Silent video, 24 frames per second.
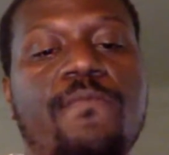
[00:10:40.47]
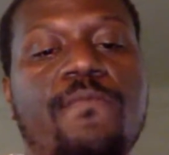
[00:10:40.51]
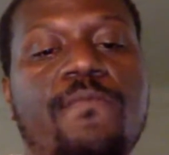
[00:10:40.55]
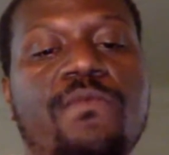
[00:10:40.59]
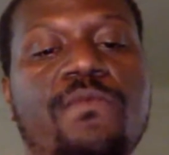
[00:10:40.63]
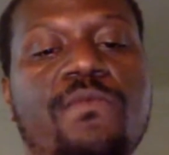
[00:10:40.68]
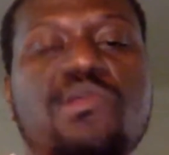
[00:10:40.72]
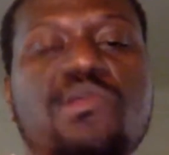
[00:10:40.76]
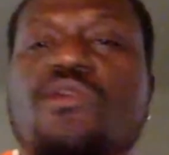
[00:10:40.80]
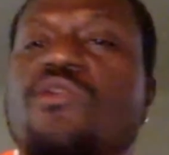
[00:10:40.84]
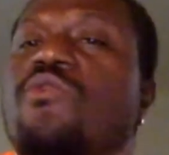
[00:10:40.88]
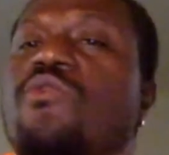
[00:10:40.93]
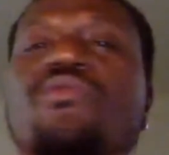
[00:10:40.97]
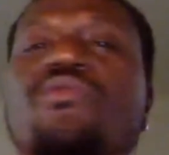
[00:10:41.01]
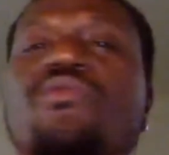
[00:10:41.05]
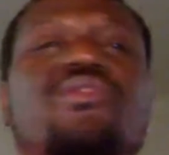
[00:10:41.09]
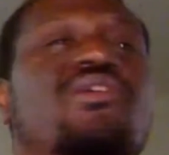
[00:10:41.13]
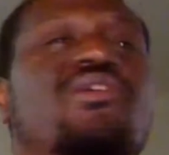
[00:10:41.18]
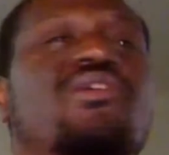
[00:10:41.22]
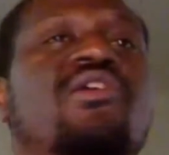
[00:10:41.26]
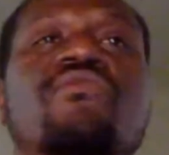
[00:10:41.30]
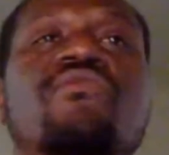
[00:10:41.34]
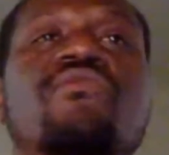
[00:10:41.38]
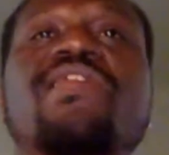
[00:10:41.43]
So,
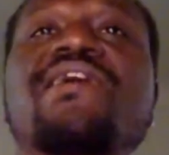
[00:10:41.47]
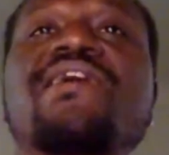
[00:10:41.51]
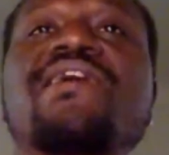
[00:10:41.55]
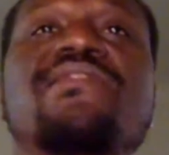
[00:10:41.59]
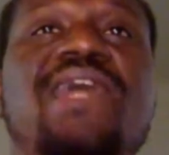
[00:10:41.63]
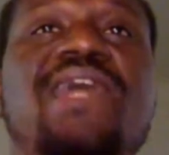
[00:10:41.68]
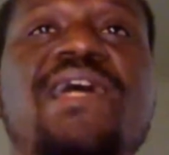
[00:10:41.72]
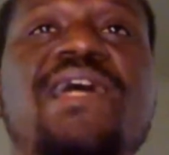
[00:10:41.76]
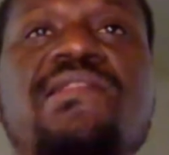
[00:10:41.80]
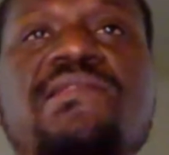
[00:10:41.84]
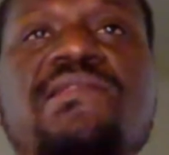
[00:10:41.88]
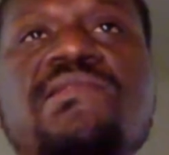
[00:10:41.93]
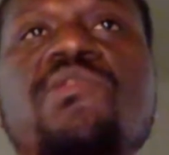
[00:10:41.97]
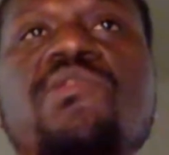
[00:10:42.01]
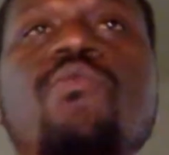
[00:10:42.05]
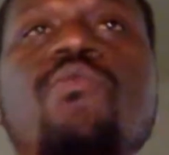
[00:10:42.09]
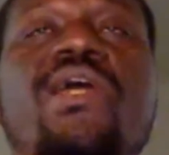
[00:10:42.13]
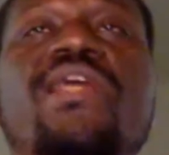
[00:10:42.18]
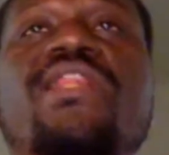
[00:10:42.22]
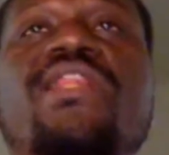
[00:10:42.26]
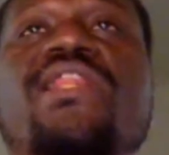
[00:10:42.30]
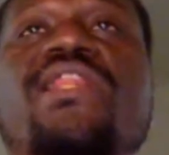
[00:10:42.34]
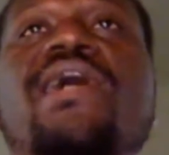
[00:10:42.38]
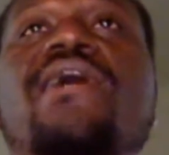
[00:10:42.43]
you know, that's the
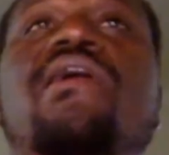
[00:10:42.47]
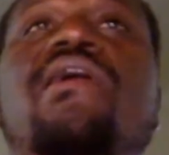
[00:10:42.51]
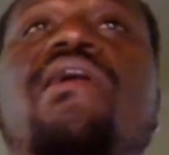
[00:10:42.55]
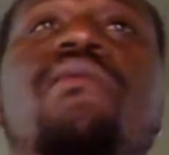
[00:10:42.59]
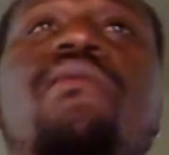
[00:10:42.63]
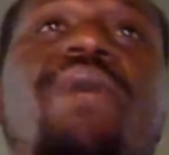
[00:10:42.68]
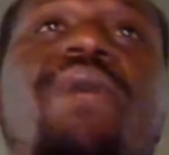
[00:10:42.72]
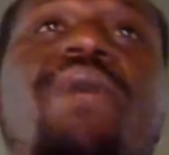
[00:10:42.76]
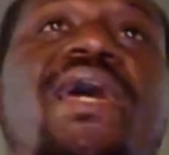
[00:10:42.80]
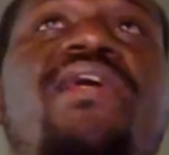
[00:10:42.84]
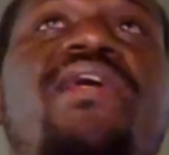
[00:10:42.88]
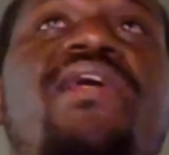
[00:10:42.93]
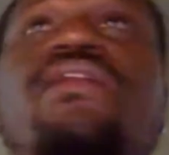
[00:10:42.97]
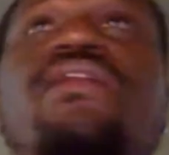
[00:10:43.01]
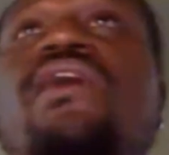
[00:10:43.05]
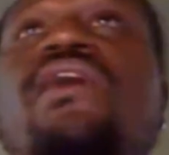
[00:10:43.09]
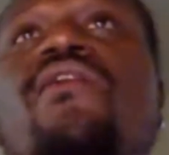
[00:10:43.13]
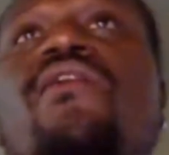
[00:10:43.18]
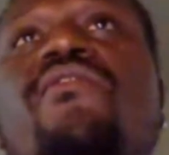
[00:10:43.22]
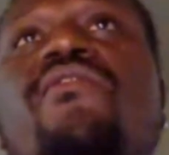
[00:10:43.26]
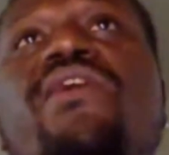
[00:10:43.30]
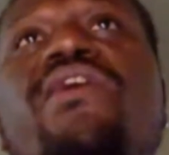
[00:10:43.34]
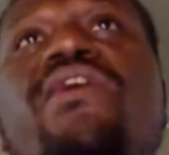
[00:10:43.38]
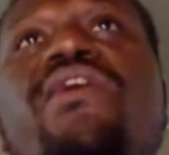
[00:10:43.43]
way that I come at it.
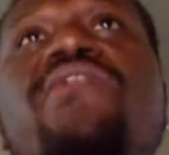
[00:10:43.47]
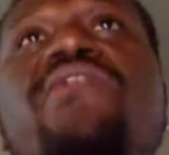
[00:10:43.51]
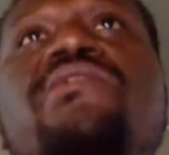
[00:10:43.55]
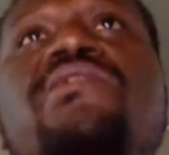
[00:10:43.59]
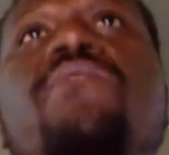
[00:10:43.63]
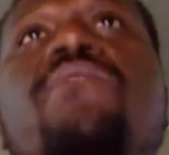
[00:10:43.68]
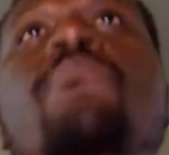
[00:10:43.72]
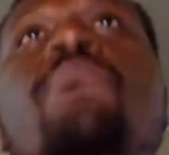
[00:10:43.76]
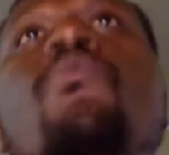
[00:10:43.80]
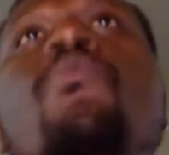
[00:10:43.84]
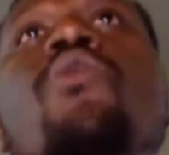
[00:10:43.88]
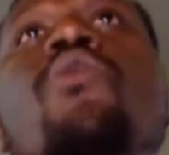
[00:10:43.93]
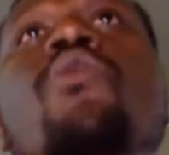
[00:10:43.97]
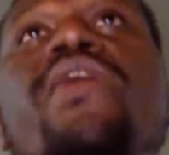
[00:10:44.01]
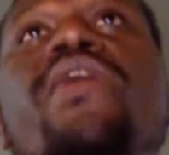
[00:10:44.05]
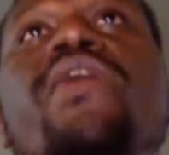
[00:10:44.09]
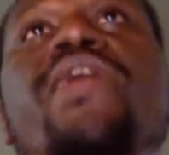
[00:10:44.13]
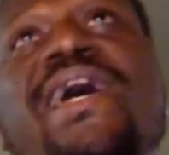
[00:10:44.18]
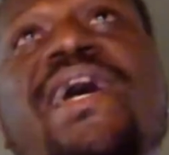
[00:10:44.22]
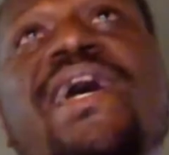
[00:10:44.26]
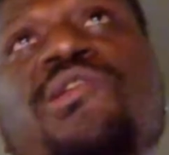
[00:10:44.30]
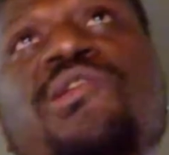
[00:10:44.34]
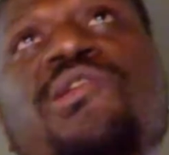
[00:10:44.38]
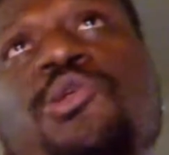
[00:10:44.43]
Now, is it a more
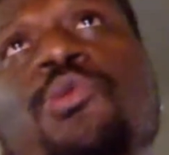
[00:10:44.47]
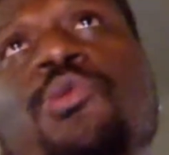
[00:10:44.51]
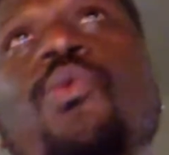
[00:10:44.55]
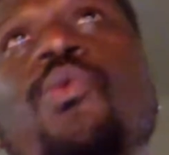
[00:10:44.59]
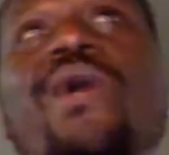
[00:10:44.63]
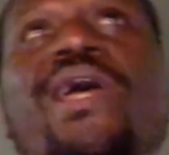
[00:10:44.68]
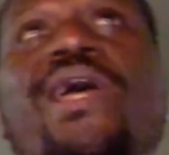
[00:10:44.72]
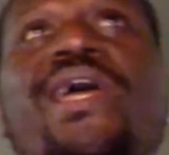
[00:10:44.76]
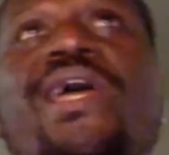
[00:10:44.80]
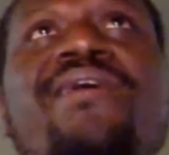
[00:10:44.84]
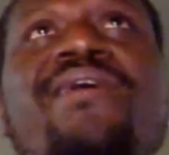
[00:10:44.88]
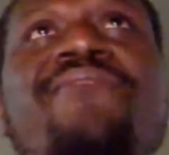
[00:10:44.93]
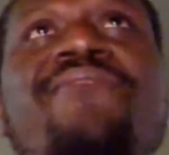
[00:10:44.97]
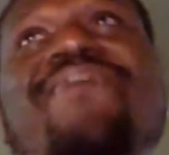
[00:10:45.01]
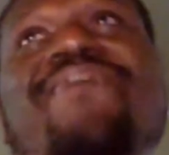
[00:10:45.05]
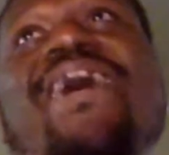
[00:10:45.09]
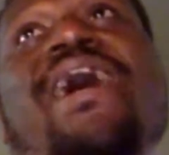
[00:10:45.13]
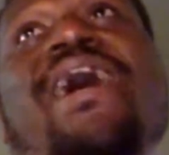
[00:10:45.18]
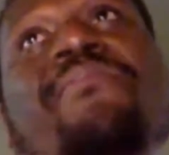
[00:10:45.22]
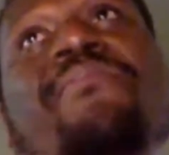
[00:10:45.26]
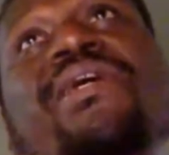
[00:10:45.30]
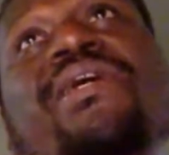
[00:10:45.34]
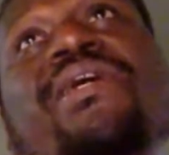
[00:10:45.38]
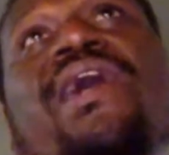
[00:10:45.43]
natural way?
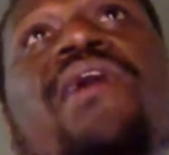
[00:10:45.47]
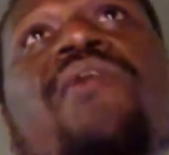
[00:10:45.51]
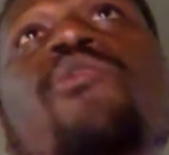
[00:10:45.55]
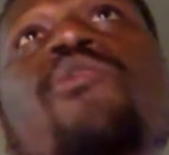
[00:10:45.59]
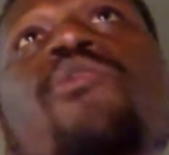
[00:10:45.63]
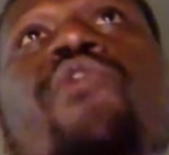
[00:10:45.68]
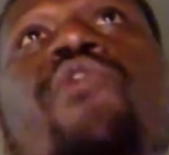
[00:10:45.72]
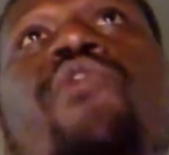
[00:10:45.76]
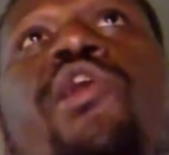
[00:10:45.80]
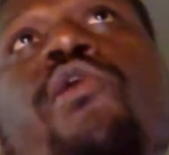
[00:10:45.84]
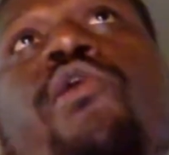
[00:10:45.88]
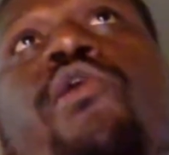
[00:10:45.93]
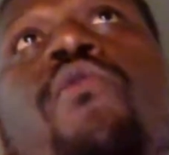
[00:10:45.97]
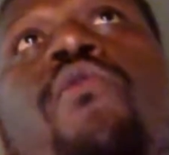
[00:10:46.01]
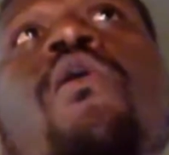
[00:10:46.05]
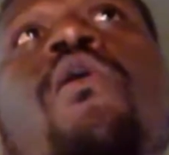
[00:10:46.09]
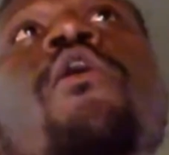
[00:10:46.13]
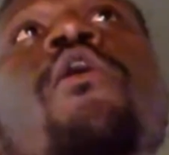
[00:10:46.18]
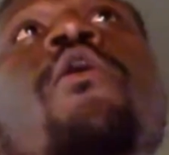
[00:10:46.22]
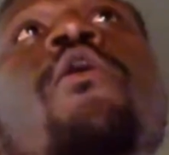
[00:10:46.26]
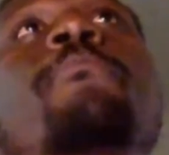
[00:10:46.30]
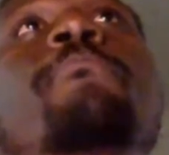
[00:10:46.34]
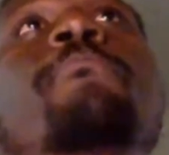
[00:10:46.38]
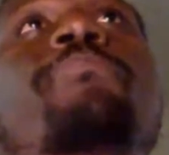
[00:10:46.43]
I mean, I don't know,
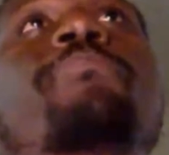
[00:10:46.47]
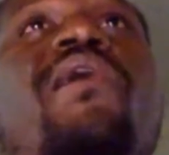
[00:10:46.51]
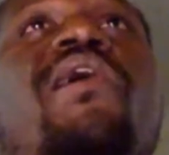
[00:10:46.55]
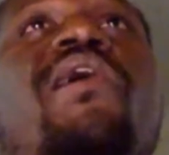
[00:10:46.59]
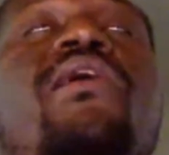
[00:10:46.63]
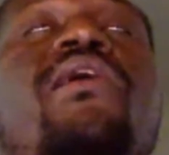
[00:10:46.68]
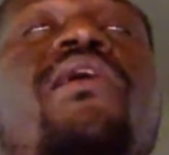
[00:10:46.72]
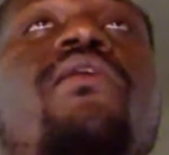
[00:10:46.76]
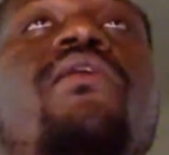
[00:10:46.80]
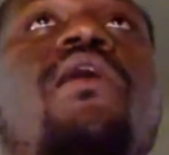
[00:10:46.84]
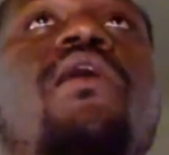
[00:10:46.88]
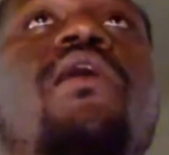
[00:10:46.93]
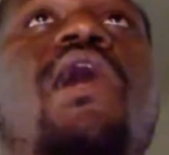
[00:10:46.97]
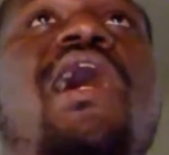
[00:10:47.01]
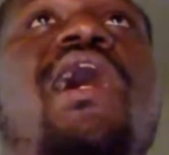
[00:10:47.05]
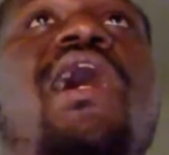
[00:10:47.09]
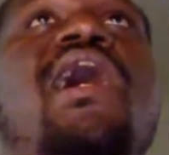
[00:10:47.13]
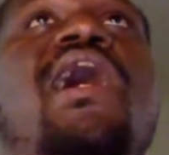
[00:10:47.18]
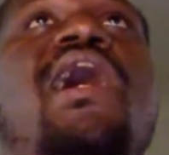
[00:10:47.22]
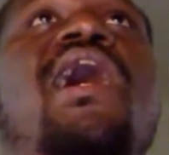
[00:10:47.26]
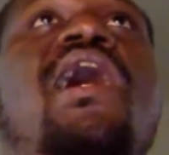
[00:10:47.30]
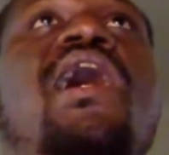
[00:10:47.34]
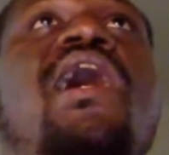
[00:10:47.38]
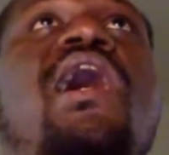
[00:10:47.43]
but
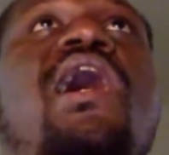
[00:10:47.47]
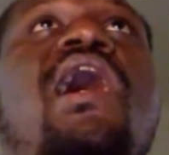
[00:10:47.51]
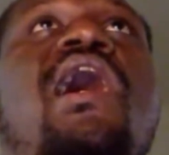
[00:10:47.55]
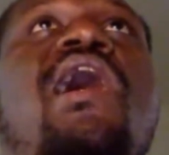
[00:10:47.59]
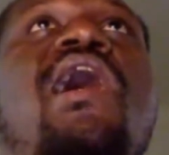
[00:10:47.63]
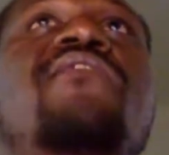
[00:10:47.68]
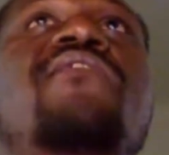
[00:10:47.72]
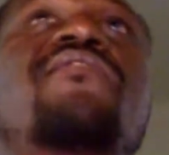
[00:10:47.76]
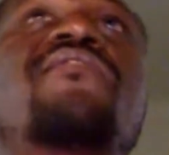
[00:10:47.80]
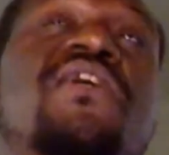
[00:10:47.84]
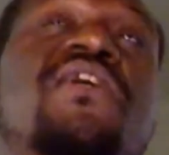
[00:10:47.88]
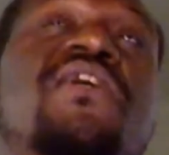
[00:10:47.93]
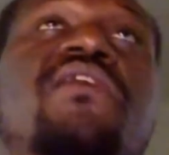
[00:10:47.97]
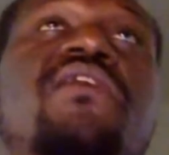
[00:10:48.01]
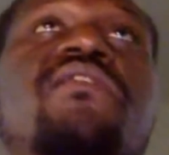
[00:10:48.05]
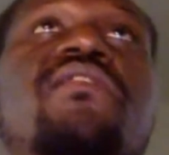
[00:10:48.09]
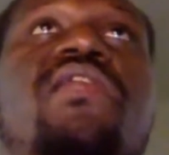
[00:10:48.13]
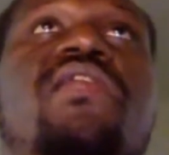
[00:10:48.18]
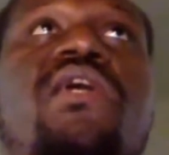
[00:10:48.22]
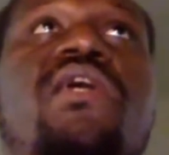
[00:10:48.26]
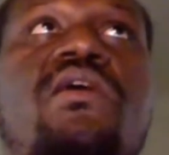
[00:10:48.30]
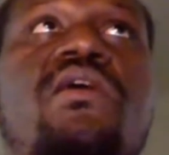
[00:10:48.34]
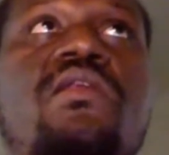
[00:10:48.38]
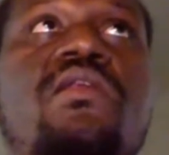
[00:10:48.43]
I think
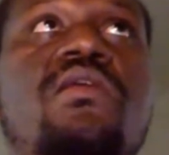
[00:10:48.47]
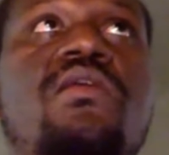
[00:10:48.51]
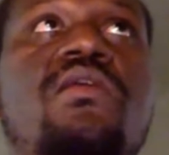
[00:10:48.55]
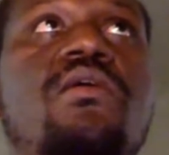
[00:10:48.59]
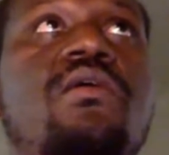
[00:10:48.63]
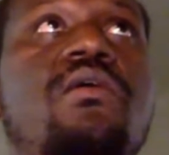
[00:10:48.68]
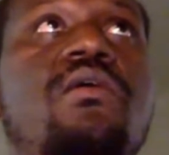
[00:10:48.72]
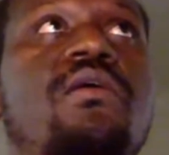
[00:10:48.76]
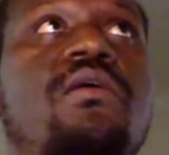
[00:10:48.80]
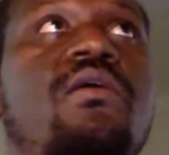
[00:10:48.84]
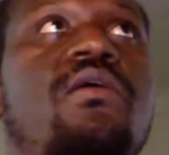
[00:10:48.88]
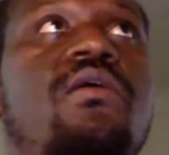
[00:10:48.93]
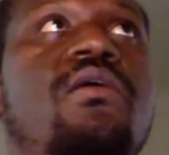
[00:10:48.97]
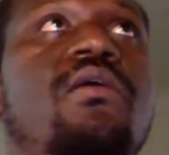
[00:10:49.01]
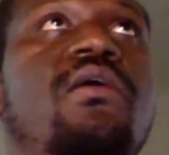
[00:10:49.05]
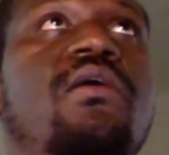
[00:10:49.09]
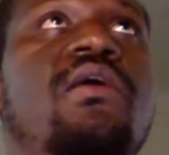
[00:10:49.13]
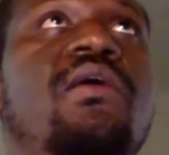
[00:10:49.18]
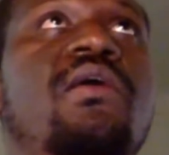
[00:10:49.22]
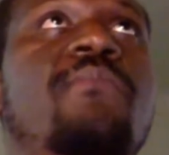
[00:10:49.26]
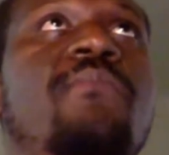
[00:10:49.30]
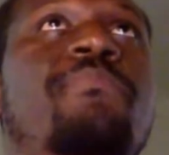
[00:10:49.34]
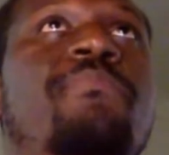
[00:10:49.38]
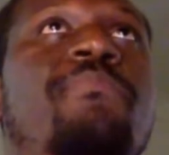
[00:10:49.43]
that
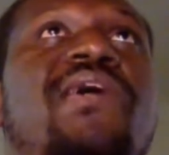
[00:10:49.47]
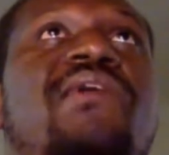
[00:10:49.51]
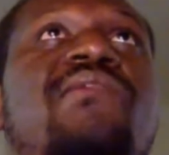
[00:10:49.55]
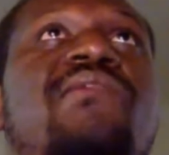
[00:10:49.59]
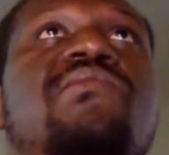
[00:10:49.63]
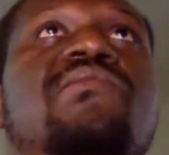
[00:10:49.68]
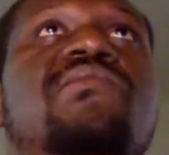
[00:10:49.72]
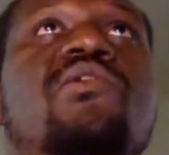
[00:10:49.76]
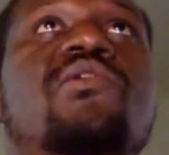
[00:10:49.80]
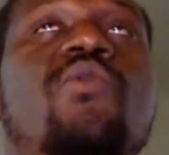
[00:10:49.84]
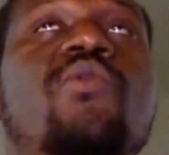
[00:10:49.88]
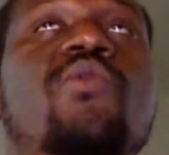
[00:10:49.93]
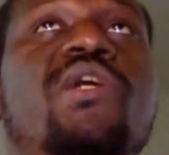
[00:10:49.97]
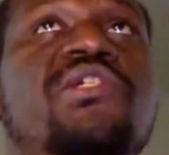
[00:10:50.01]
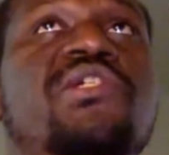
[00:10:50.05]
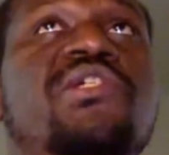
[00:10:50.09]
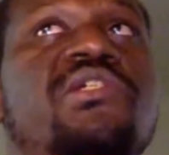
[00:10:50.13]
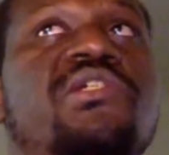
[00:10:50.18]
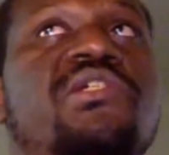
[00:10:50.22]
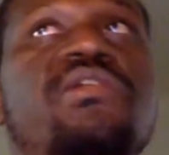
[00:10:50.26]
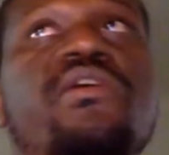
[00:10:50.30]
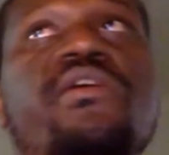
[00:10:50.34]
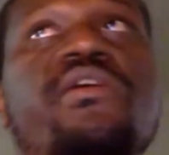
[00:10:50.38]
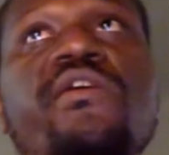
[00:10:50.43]
it begs the
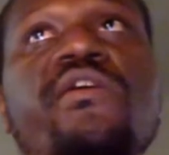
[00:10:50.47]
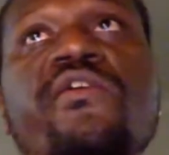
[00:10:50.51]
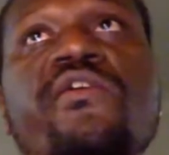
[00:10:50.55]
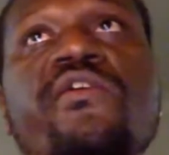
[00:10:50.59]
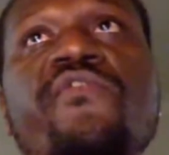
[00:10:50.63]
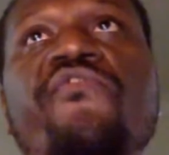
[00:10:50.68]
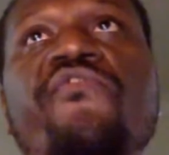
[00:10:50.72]
question of,